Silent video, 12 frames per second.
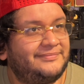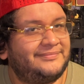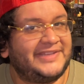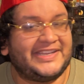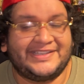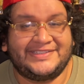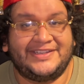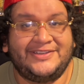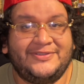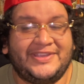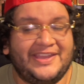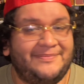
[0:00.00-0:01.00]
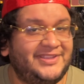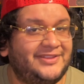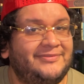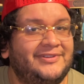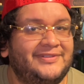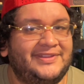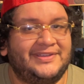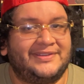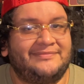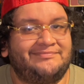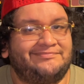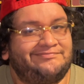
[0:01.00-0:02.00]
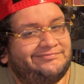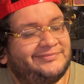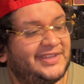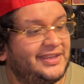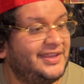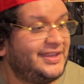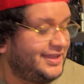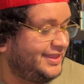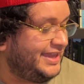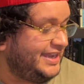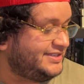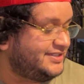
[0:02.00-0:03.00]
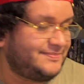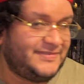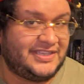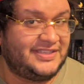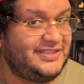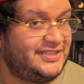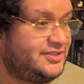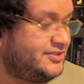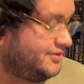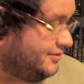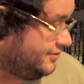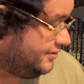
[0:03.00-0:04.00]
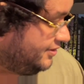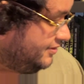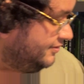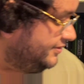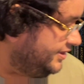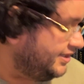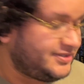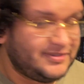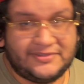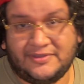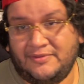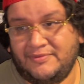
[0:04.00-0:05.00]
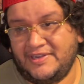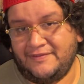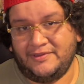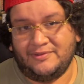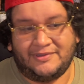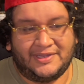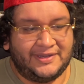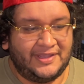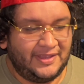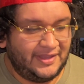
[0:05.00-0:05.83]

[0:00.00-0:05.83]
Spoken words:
like I said, you can't beat the real thing. That's just me. It's each your zone, you know? Each your zone, whatever you want.